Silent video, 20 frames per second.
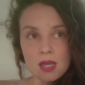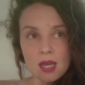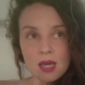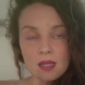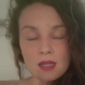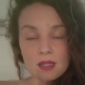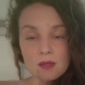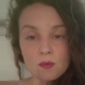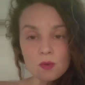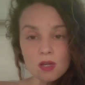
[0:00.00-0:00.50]

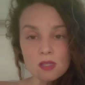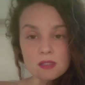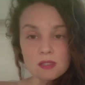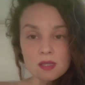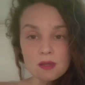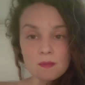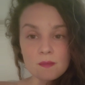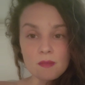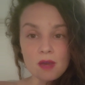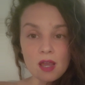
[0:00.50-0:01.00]
And it
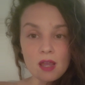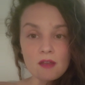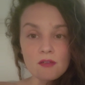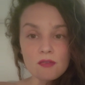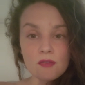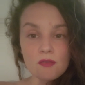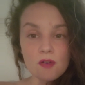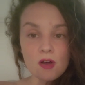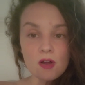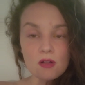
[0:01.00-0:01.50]
wasn't my
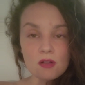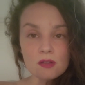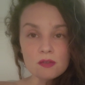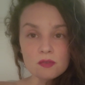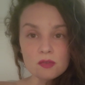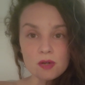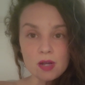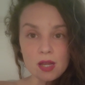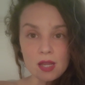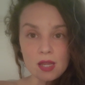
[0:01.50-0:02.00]
fault,
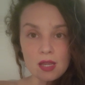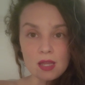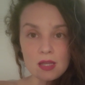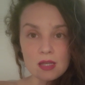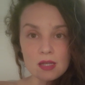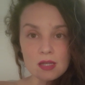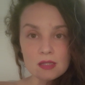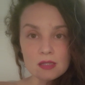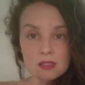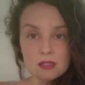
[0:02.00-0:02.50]

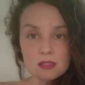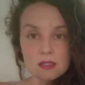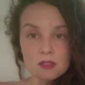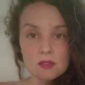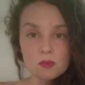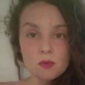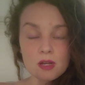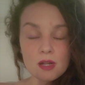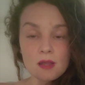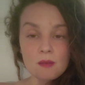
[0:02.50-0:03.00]
right? And this
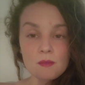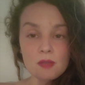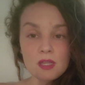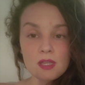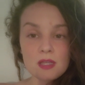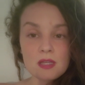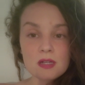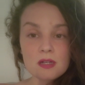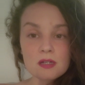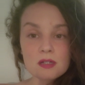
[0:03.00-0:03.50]
is what I'm
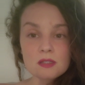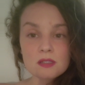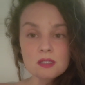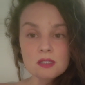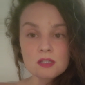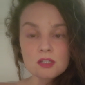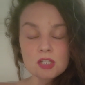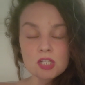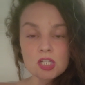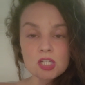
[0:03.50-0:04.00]
here
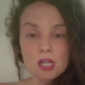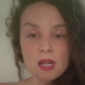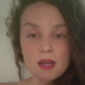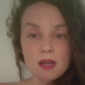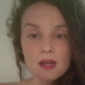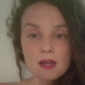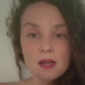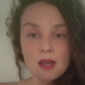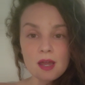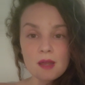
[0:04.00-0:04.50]
to
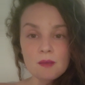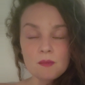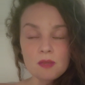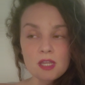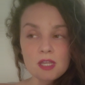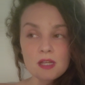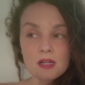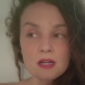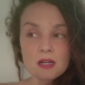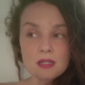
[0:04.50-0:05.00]
share. I'm
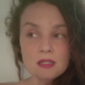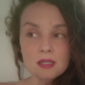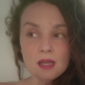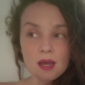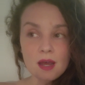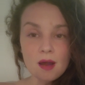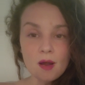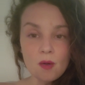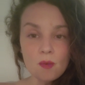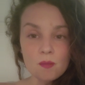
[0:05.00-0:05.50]
here to
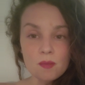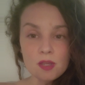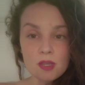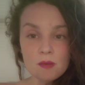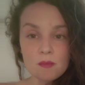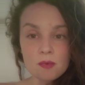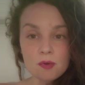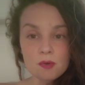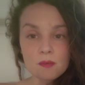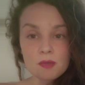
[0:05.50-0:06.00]
help
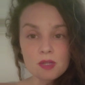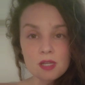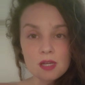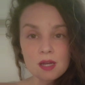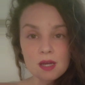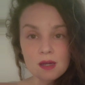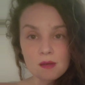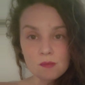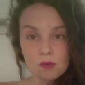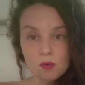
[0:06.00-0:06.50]
people
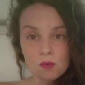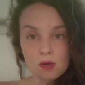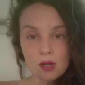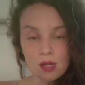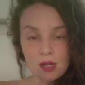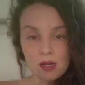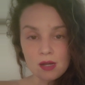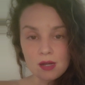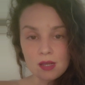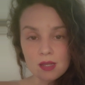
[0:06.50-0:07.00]
become
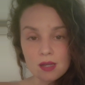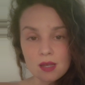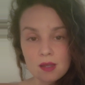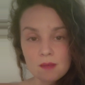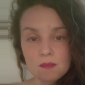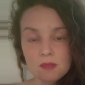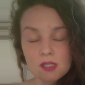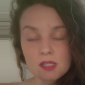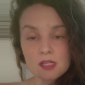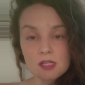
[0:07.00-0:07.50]
aware, and
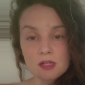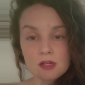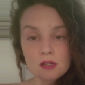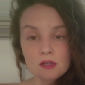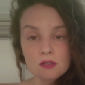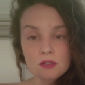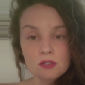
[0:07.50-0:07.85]
I'm here